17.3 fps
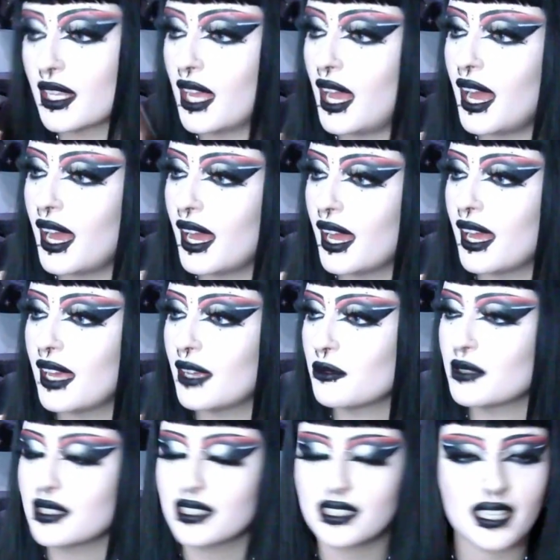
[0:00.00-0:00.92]
it
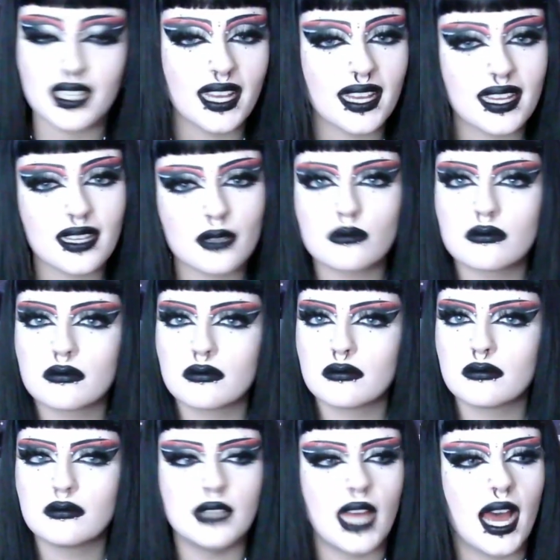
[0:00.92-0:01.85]
was like
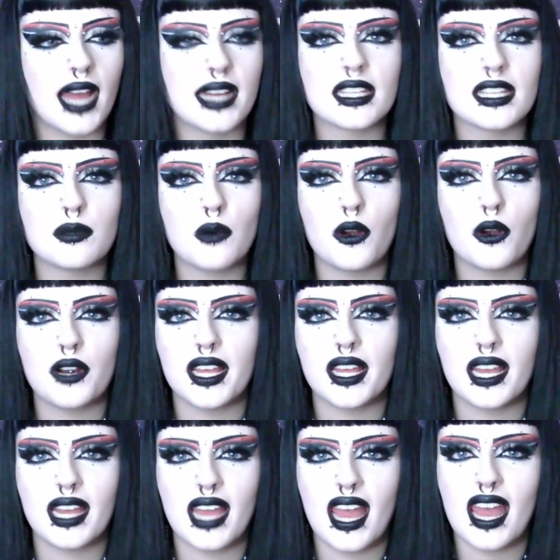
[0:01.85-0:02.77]
9 in the
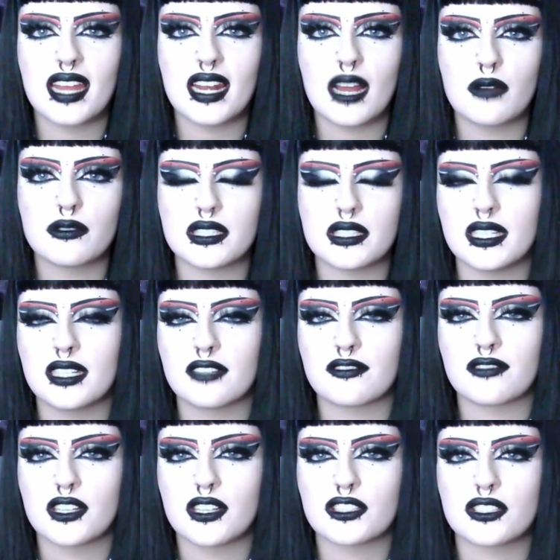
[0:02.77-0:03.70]
morning and I was eating
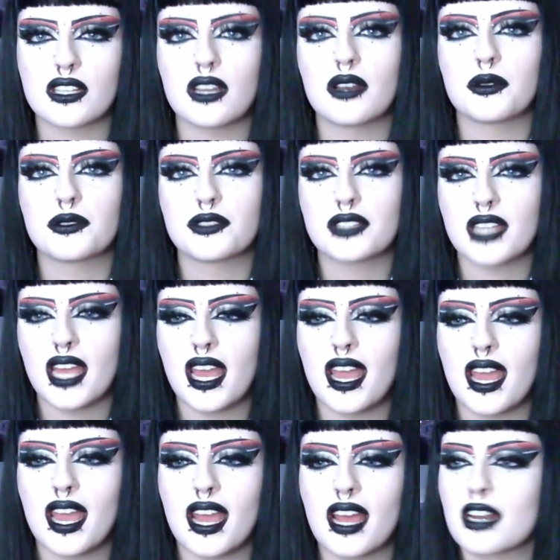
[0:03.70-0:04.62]
French toast
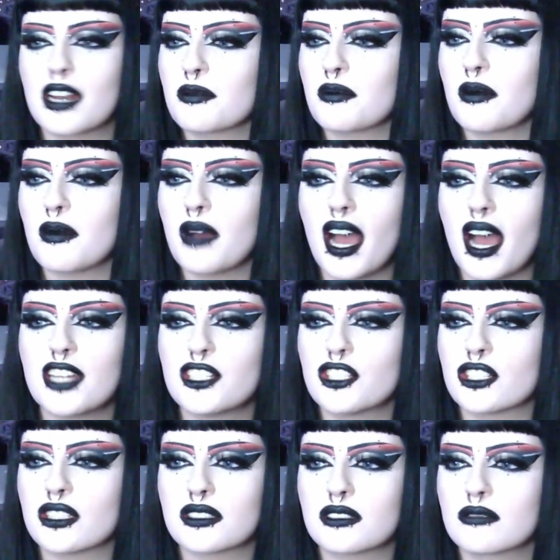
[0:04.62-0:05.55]
and I
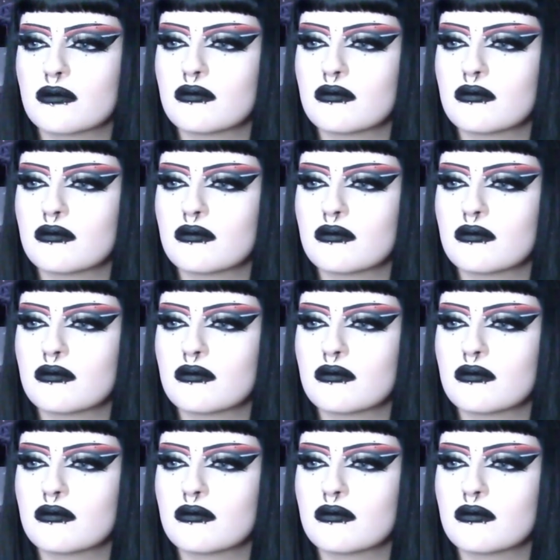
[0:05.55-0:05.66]
just